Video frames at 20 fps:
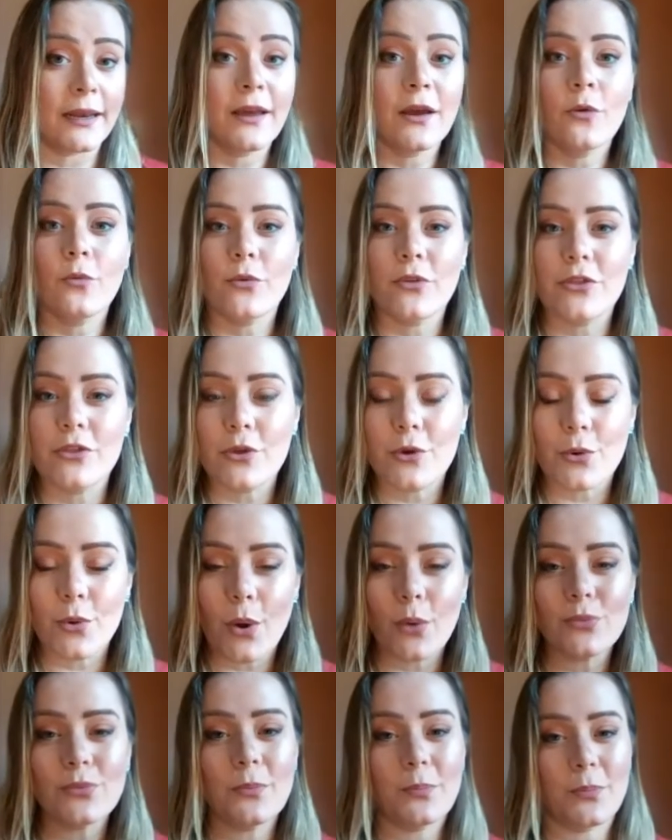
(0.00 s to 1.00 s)
with their
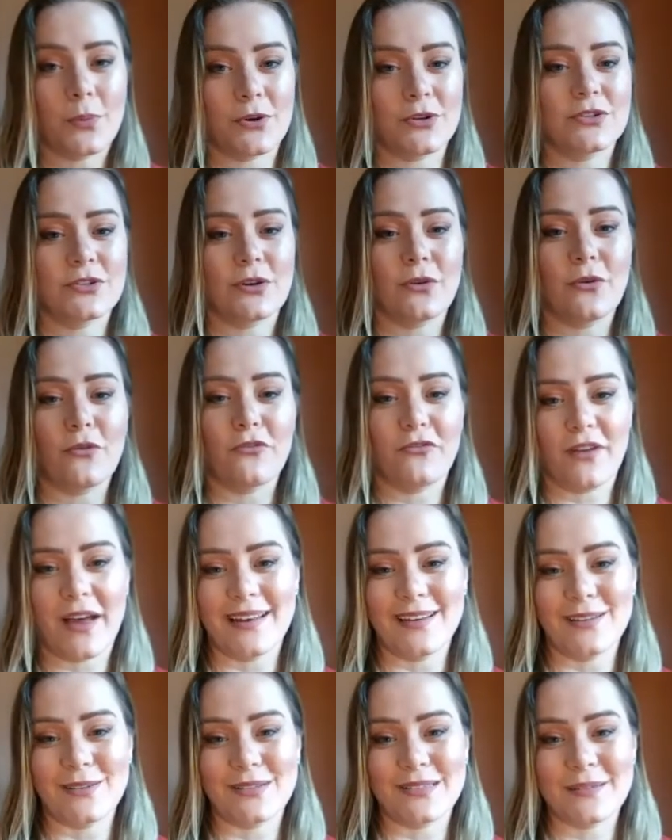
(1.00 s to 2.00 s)
own personal
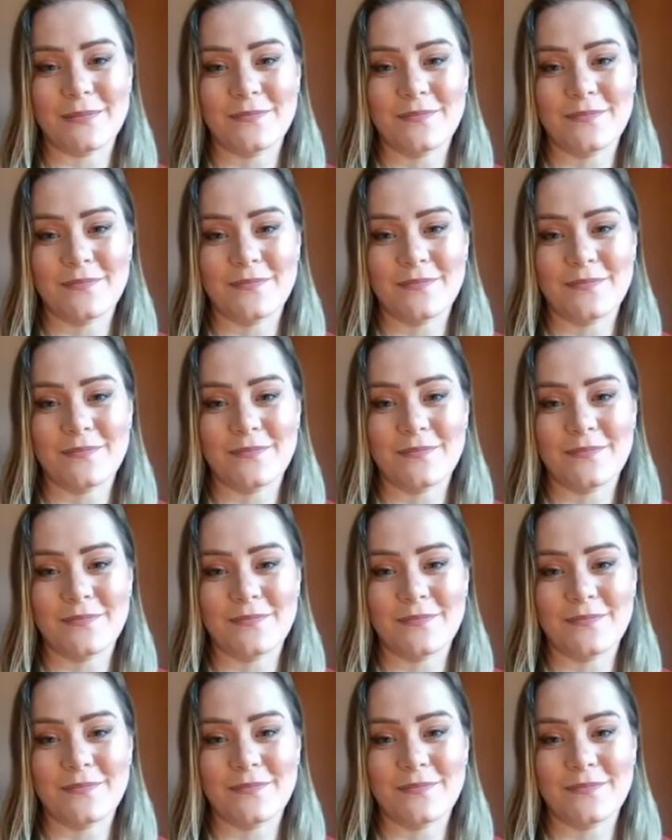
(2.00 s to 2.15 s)
values.